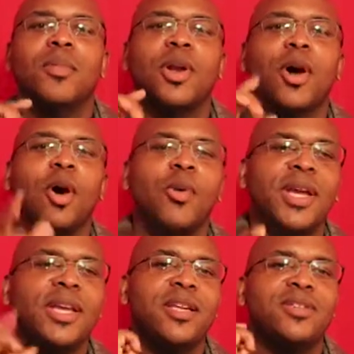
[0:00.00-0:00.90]
but
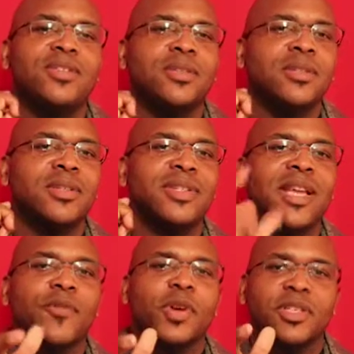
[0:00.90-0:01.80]
always
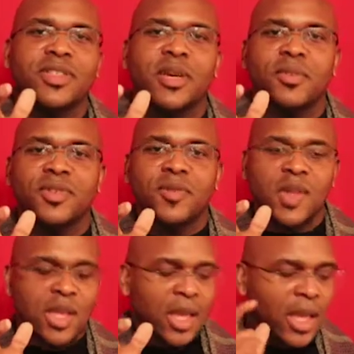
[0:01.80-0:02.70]
never accepts.
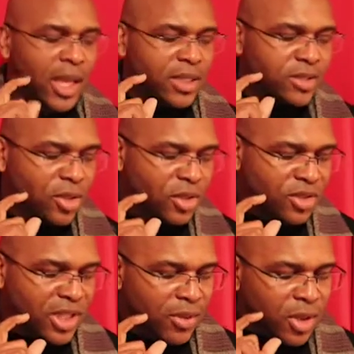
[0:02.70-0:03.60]
And so you
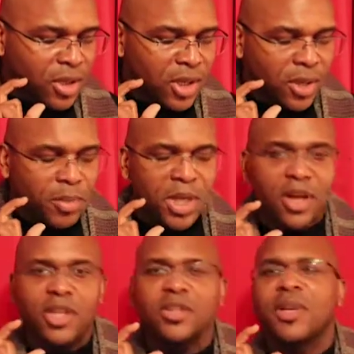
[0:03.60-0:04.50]
say, well,
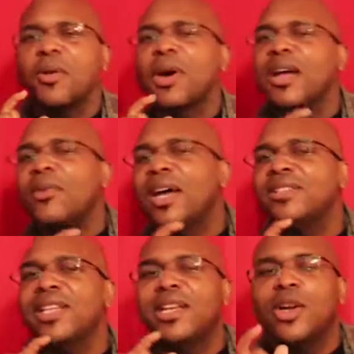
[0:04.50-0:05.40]
because you say, well, why
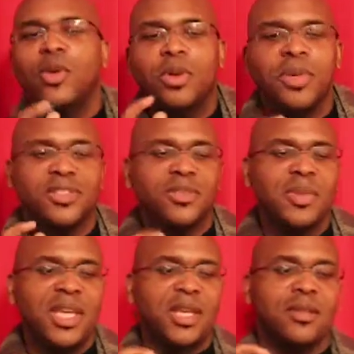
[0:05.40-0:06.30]
is that known amongst the
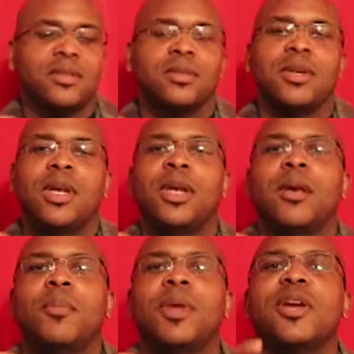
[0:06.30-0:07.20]
men?
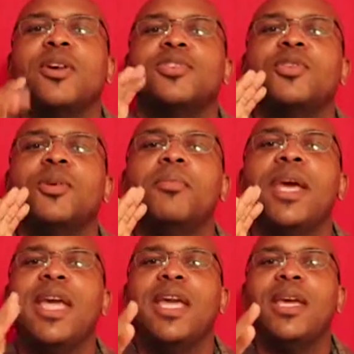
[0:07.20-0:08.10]
Because to a
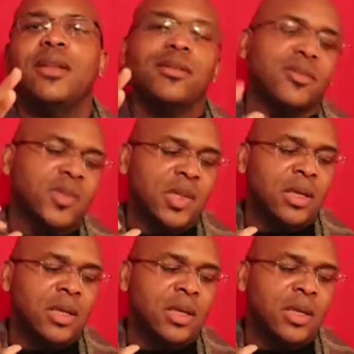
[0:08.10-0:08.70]
man,